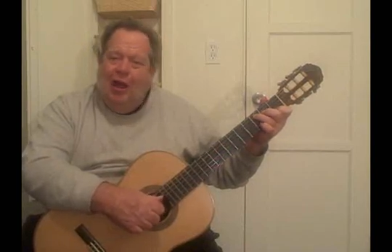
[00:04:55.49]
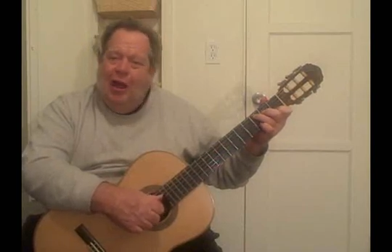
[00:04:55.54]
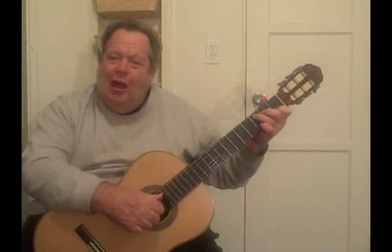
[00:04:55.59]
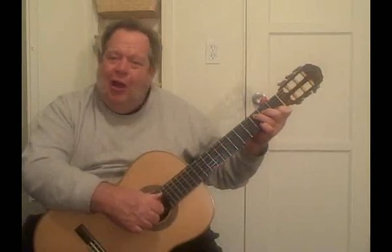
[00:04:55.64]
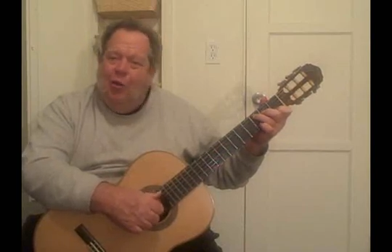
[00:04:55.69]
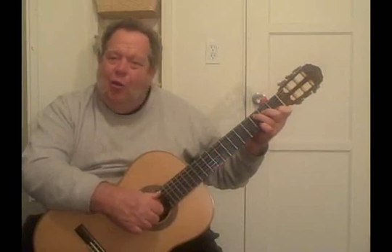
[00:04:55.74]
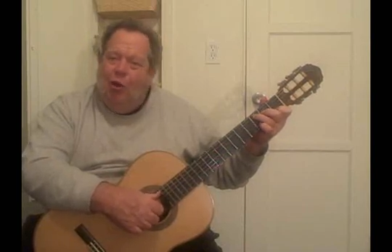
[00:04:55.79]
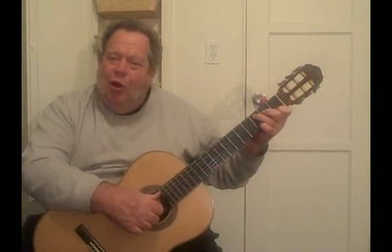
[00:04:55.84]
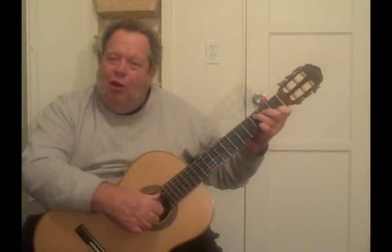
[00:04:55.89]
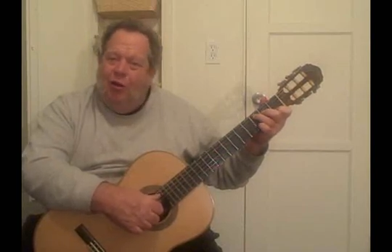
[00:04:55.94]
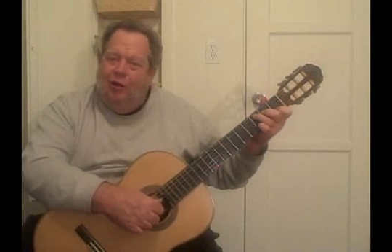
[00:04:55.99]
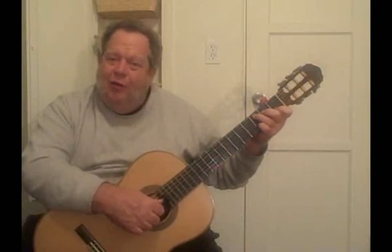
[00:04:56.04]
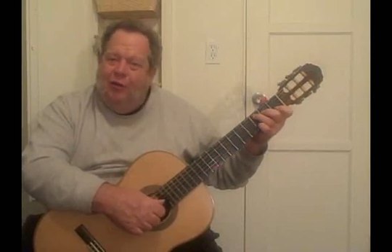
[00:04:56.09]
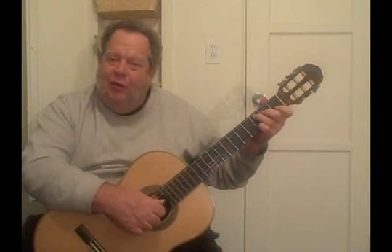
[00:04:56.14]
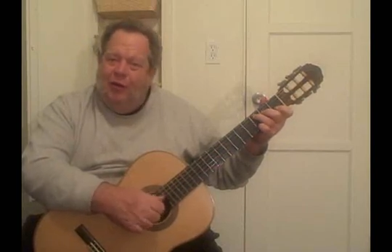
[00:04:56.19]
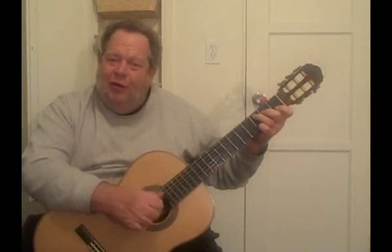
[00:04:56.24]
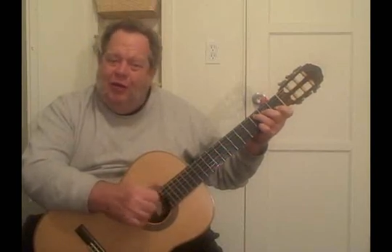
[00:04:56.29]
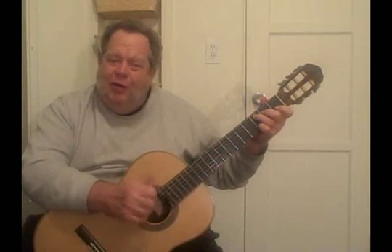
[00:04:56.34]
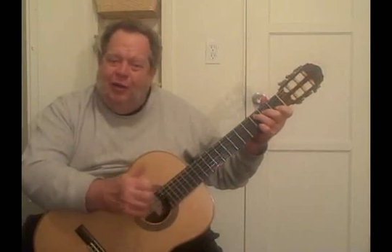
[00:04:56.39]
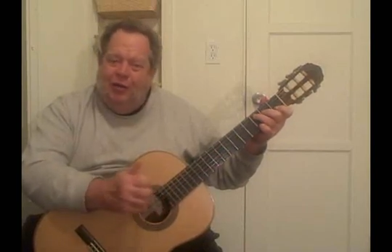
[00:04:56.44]
how all of
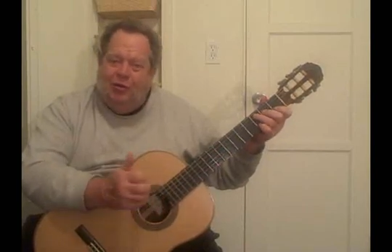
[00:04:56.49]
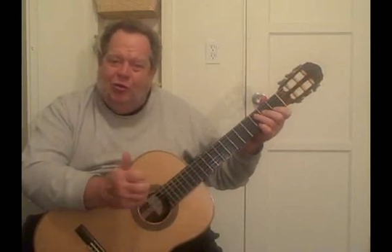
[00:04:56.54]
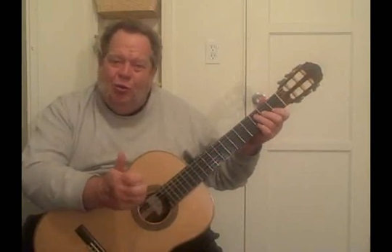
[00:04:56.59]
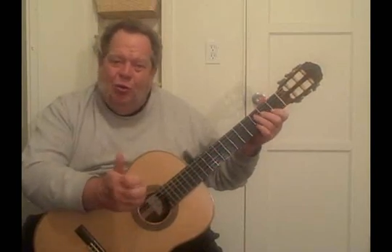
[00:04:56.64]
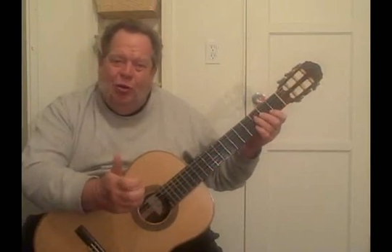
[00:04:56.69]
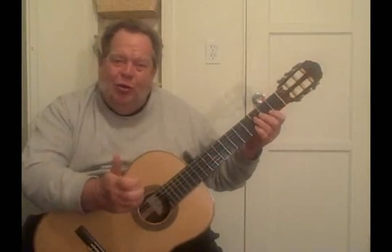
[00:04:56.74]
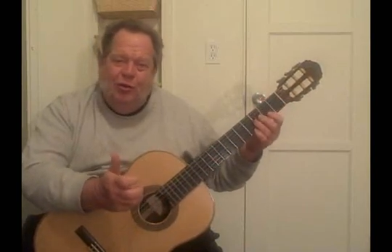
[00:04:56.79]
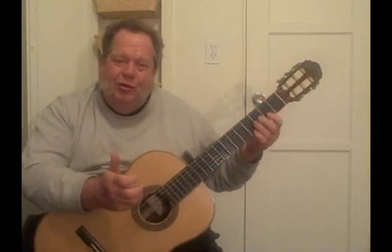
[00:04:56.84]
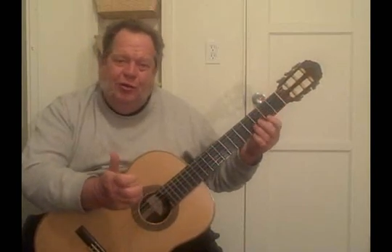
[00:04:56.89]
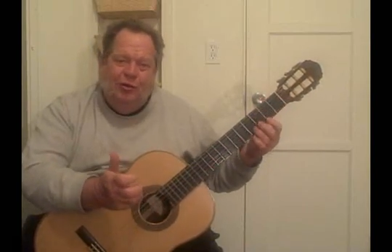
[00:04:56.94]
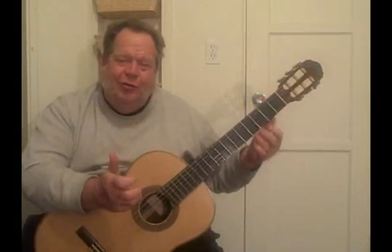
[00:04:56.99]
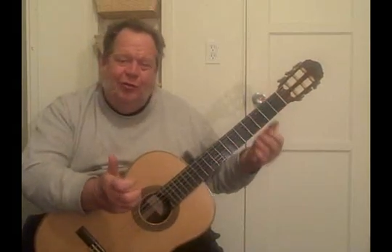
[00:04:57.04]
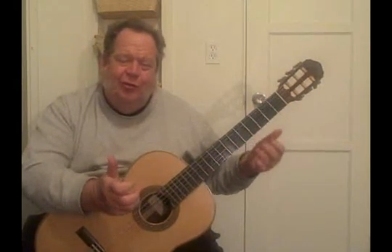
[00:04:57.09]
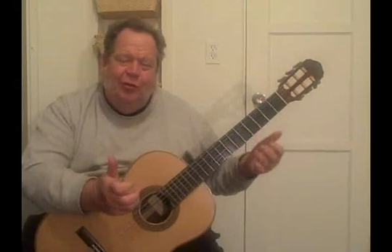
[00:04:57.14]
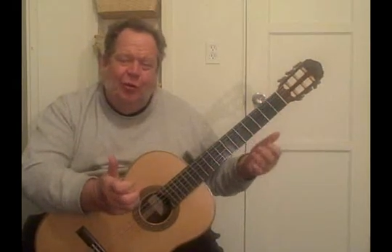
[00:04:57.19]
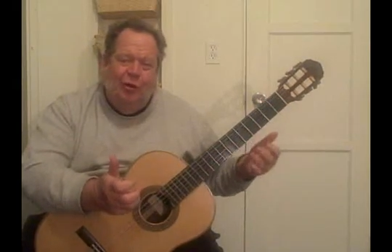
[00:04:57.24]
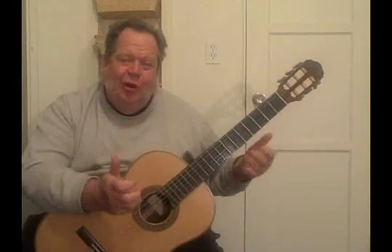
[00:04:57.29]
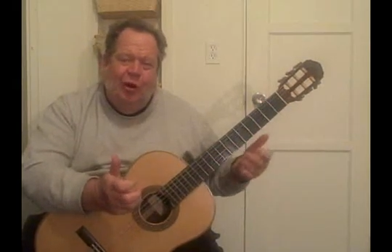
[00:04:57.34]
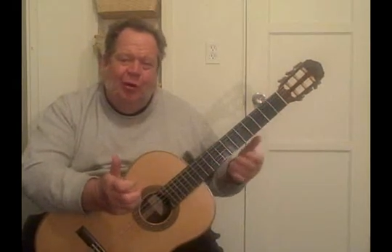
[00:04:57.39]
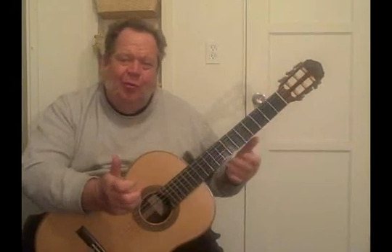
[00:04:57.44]
these chords are
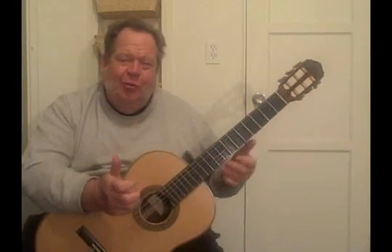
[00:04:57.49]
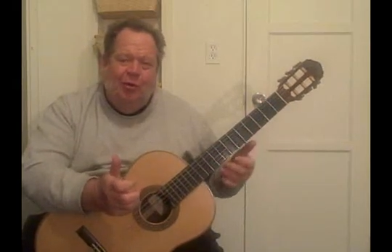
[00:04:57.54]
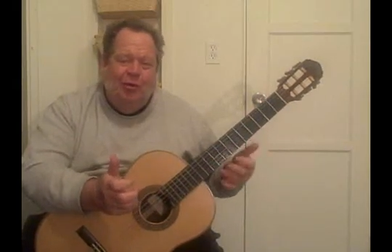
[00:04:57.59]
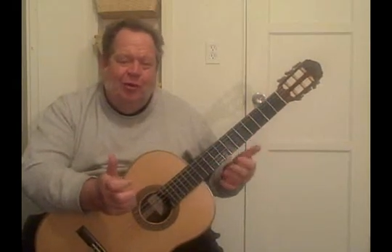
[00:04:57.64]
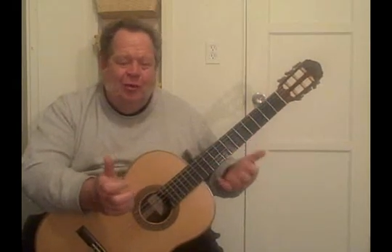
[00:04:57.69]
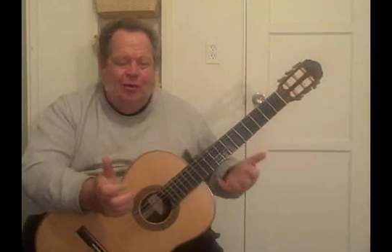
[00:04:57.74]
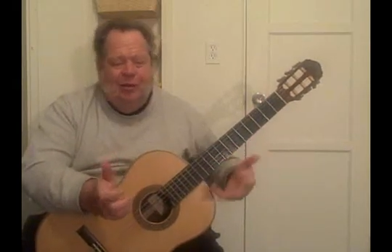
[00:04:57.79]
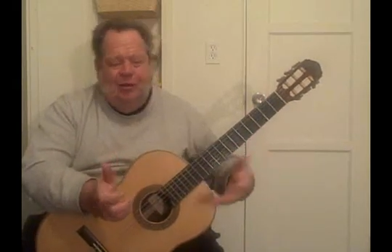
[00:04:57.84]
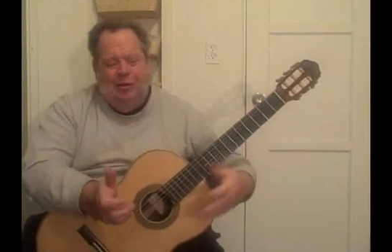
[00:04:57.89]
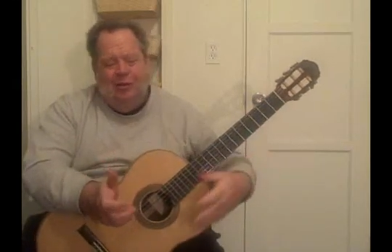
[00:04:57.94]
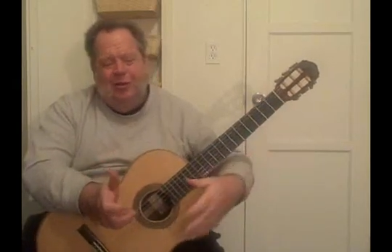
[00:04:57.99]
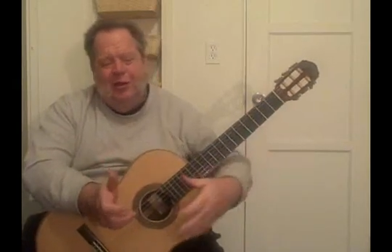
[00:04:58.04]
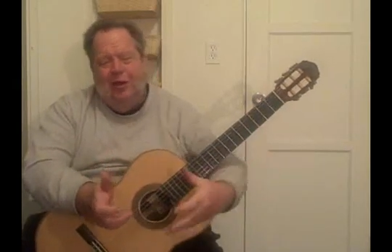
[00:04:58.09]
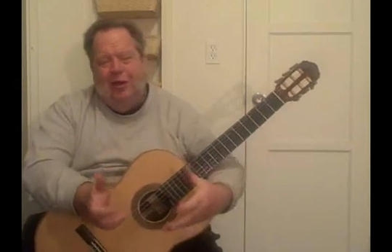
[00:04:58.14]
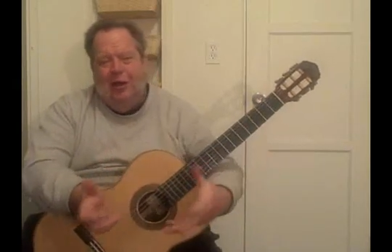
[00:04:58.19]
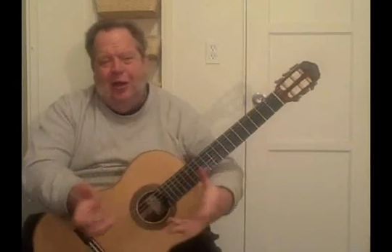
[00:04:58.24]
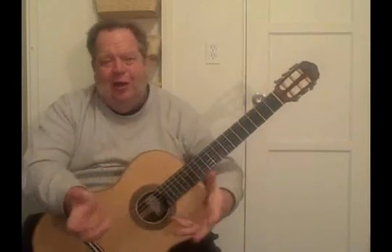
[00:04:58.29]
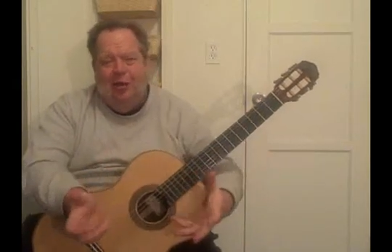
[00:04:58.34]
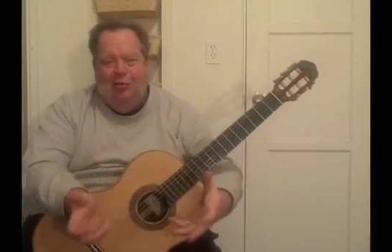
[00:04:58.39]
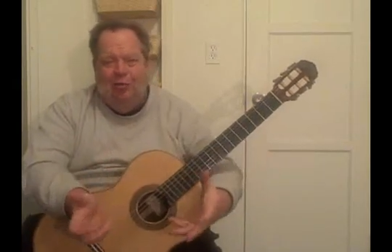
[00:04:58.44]
formed than to
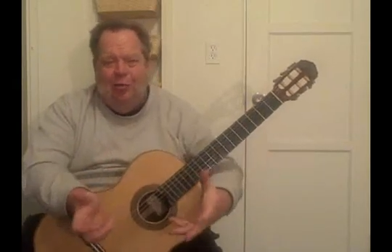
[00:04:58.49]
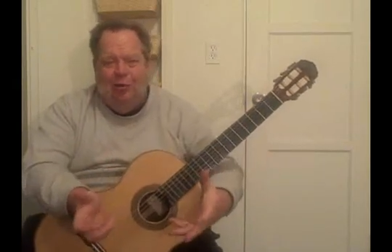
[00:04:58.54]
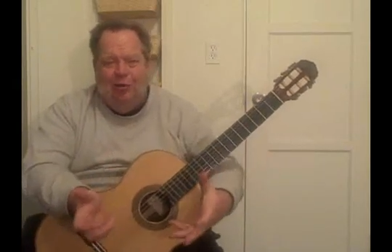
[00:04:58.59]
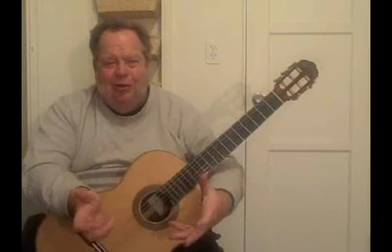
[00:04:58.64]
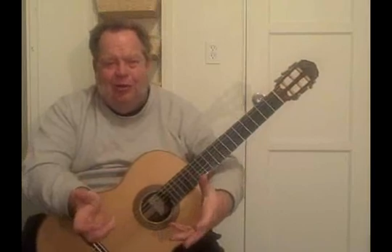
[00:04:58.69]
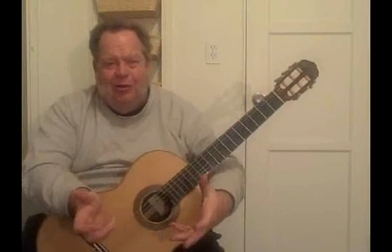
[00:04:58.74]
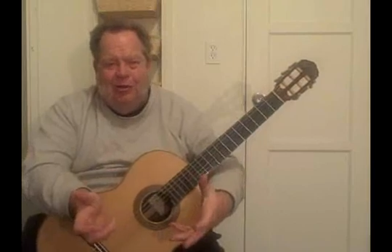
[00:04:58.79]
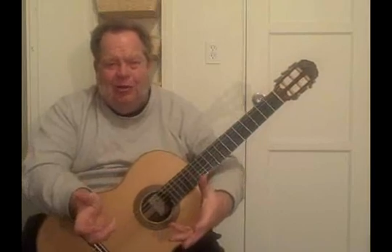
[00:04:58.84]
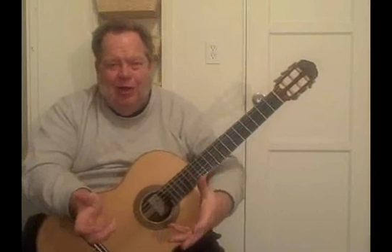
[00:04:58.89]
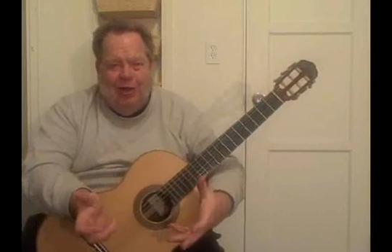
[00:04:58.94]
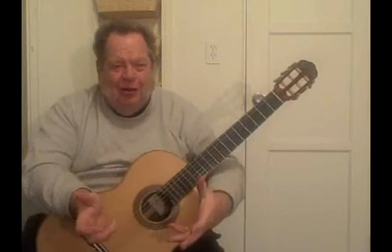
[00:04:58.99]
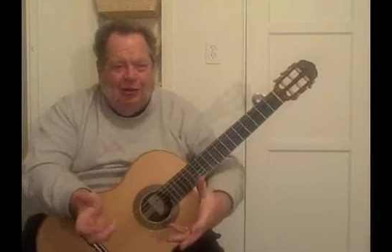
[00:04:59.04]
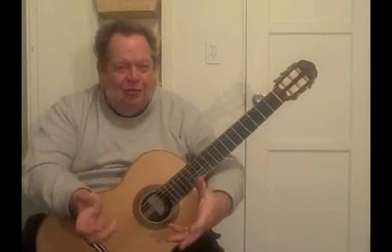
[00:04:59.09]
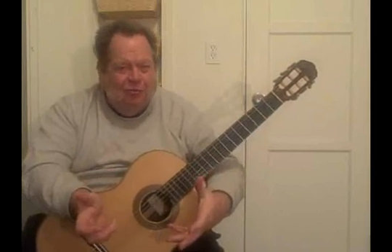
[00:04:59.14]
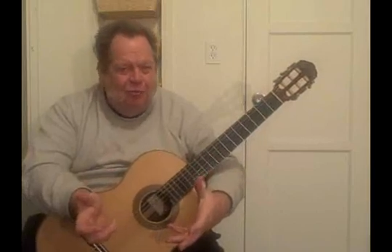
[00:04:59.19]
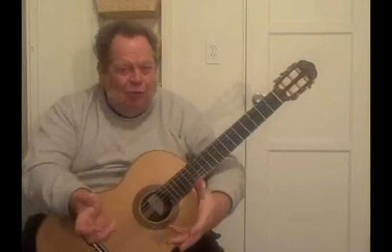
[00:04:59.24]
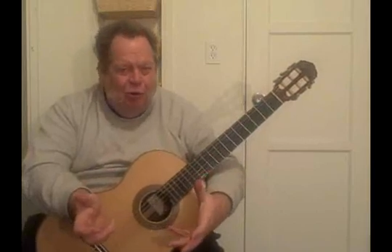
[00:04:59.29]
take out a book that's got